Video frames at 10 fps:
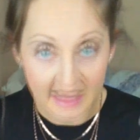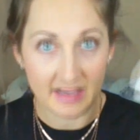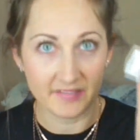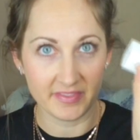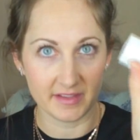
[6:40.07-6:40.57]

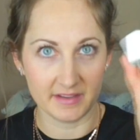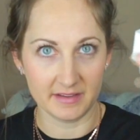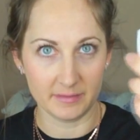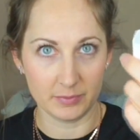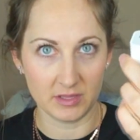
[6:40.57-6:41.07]
have
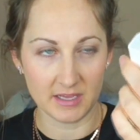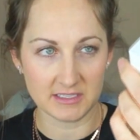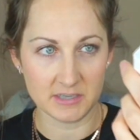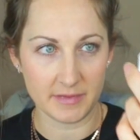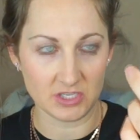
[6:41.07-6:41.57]
the
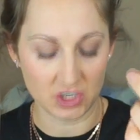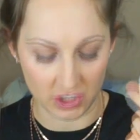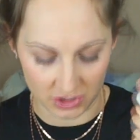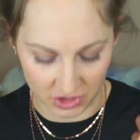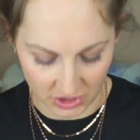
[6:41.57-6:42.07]
plug to my
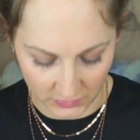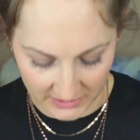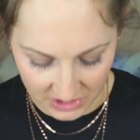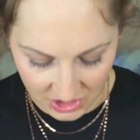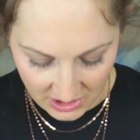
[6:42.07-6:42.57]
charger,
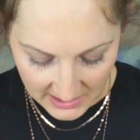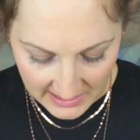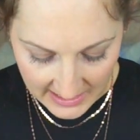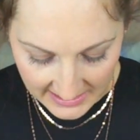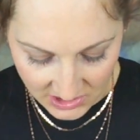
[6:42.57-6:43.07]
which
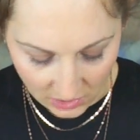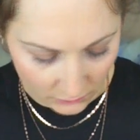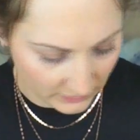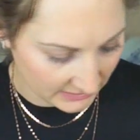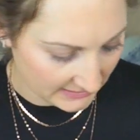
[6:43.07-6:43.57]
I
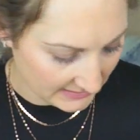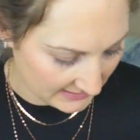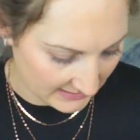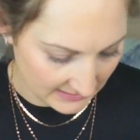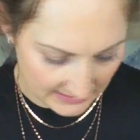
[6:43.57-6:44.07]
don't really
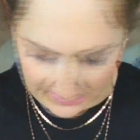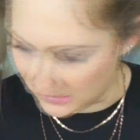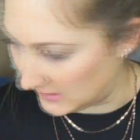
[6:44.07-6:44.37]
need in